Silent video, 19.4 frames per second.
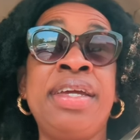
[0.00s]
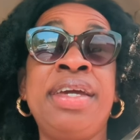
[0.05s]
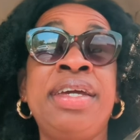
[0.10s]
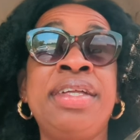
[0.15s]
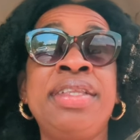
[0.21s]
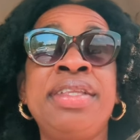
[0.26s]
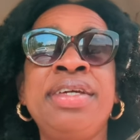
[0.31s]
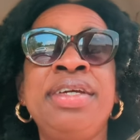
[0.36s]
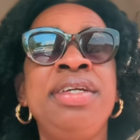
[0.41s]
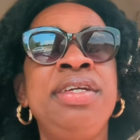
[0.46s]
it.
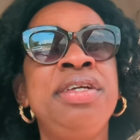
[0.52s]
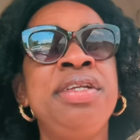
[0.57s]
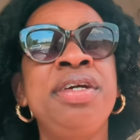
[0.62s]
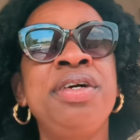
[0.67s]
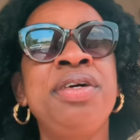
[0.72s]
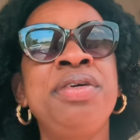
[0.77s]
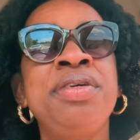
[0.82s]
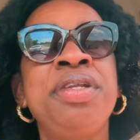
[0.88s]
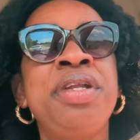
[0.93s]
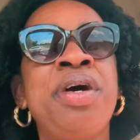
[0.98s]
You
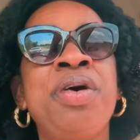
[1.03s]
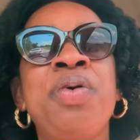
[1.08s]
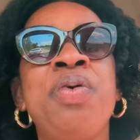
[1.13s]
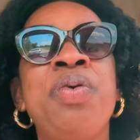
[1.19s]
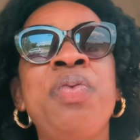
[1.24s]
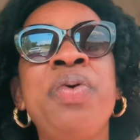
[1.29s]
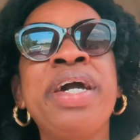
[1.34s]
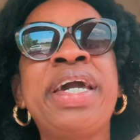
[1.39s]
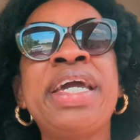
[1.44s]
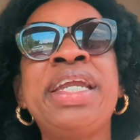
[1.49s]
know, you know,
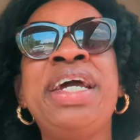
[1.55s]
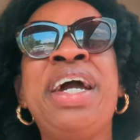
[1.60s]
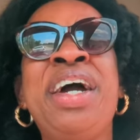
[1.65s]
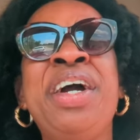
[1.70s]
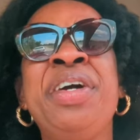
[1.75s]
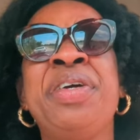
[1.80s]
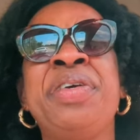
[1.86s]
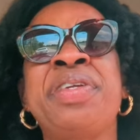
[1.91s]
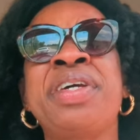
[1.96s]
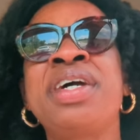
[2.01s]
what can it
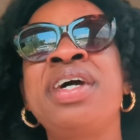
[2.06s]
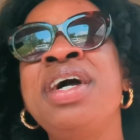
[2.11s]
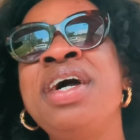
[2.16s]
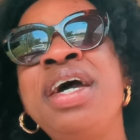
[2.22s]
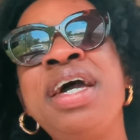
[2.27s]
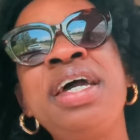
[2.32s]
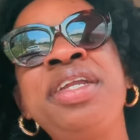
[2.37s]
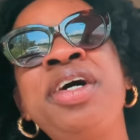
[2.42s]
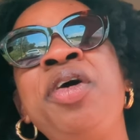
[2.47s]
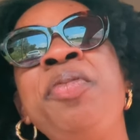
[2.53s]
hurt?
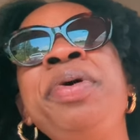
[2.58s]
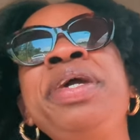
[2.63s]
And don't